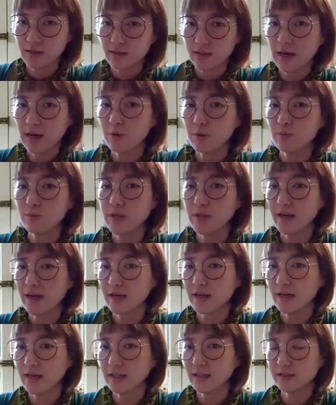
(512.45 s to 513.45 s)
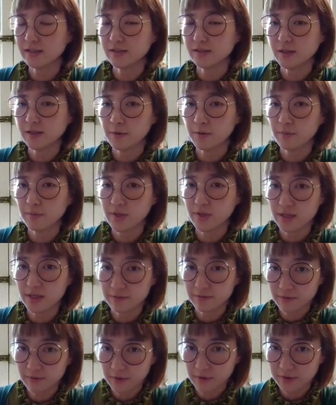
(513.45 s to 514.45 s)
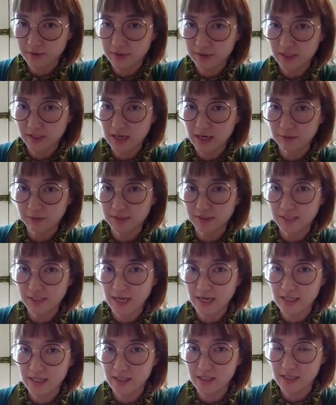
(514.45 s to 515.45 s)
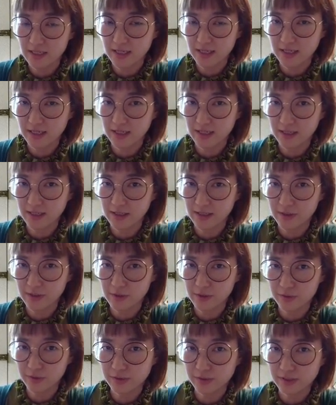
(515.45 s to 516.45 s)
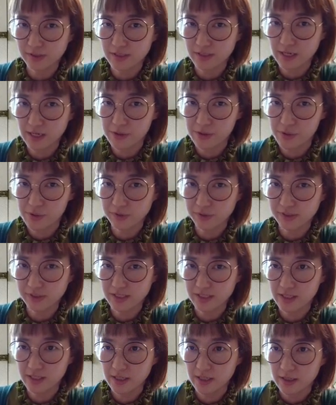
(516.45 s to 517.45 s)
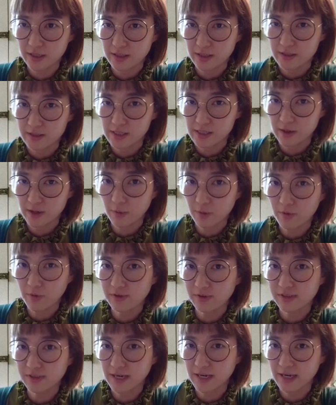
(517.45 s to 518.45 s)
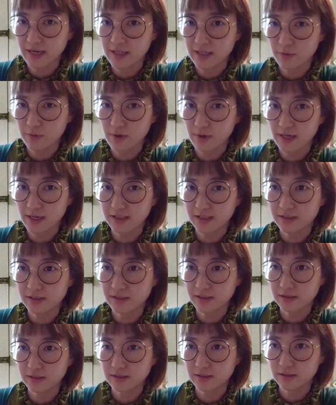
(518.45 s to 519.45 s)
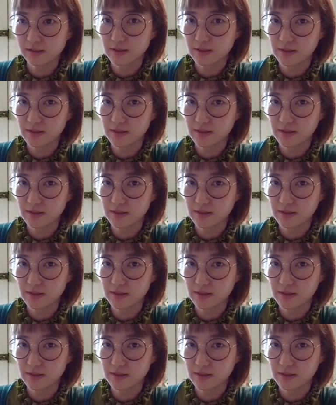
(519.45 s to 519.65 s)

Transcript: Now black got some influence outside, and as you see, the upper side, white's